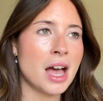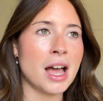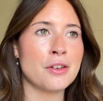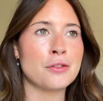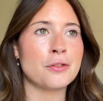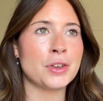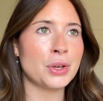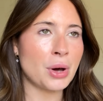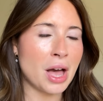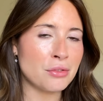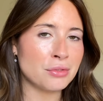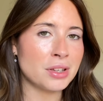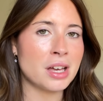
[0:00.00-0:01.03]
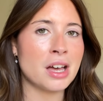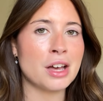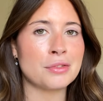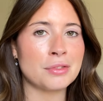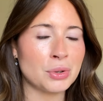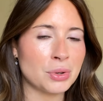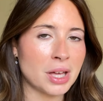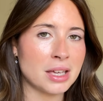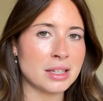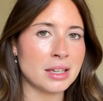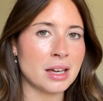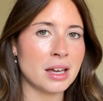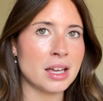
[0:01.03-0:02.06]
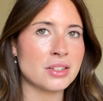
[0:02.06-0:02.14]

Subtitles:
I feel heavier, I feel cakier.